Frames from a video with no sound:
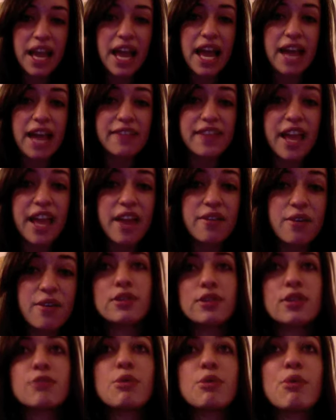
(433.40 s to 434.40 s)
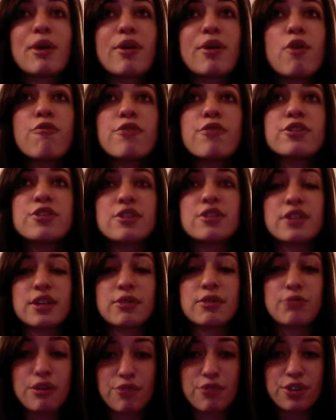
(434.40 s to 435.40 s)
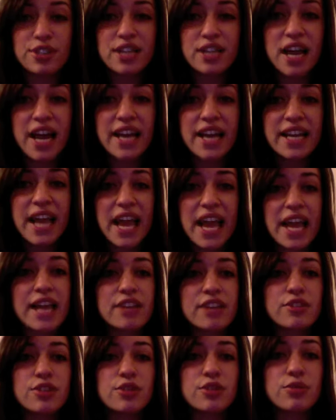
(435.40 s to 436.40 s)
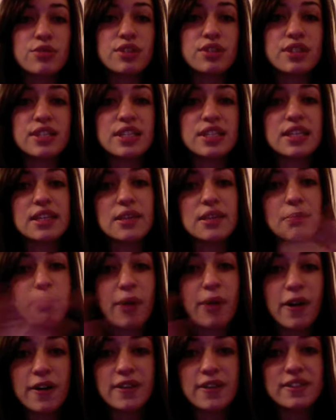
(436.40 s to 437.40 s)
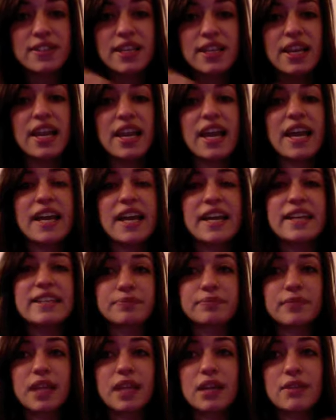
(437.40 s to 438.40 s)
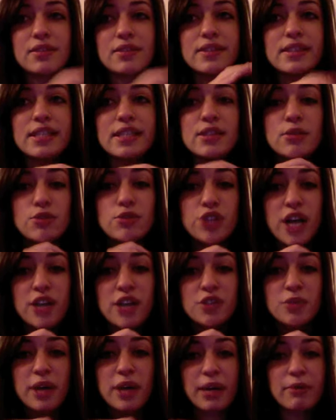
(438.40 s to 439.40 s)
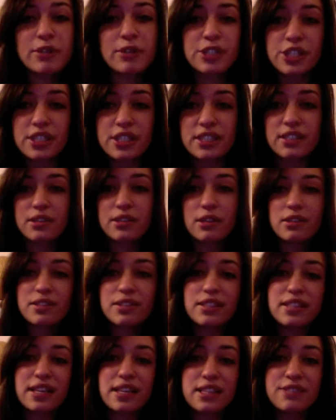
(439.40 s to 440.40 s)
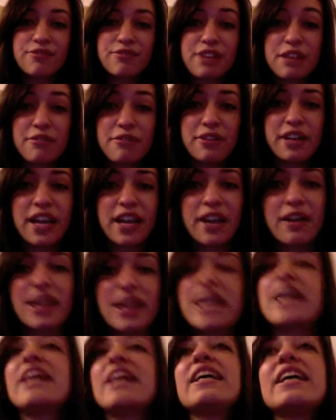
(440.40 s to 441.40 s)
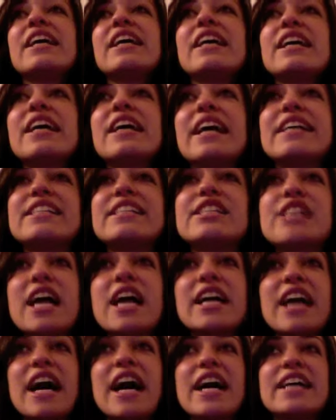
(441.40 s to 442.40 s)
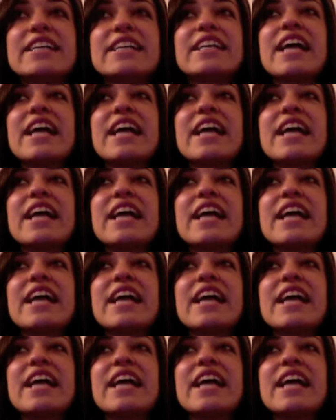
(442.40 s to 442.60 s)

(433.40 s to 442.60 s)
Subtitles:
and then we went over to the riverside to see the Bund and see Lujiazui, which is Sinet's favorite area in Shanghai.